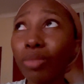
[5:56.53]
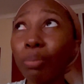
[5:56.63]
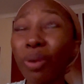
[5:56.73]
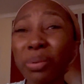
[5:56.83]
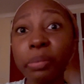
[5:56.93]

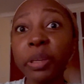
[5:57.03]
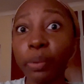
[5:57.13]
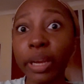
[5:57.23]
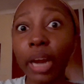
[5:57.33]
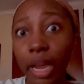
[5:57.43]
probably
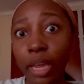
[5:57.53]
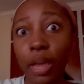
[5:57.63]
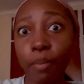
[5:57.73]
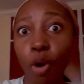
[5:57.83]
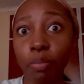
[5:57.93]
when I
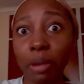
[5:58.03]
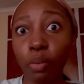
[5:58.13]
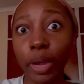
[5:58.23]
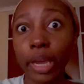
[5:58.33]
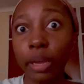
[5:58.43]
am on my
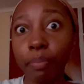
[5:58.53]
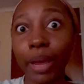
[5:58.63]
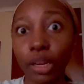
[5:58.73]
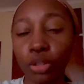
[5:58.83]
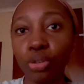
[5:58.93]
way
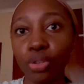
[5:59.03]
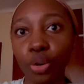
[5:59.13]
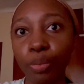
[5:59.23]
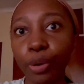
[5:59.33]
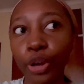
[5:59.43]
back to
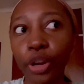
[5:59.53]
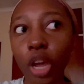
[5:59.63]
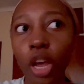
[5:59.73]
Joburg.